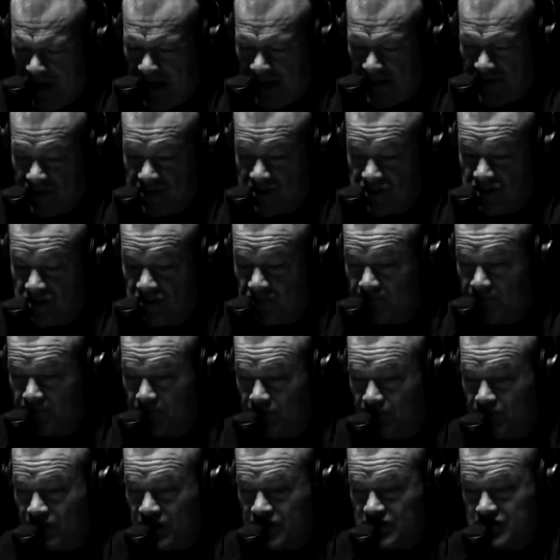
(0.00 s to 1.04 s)
hey this is a
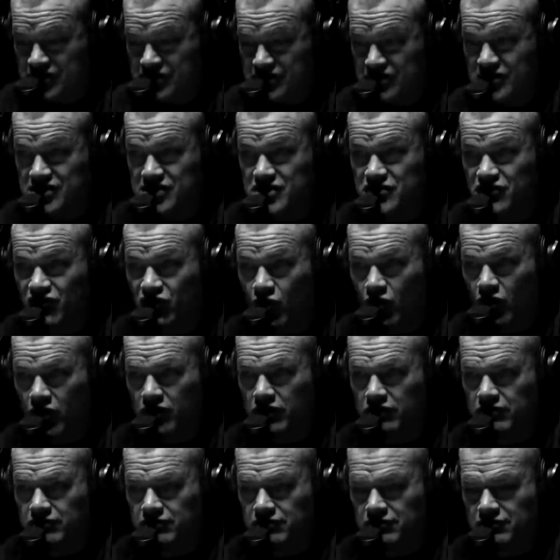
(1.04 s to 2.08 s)
this is this is
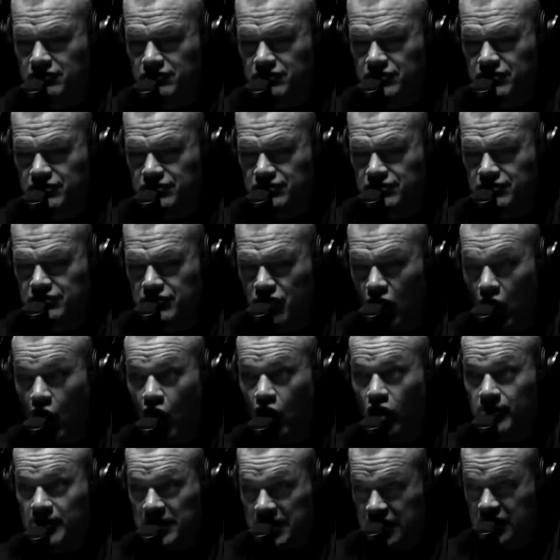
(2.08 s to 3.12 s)
for
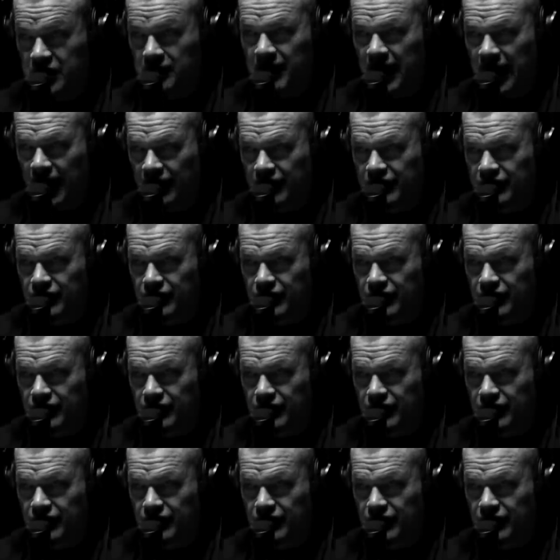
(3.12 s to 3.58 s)
army command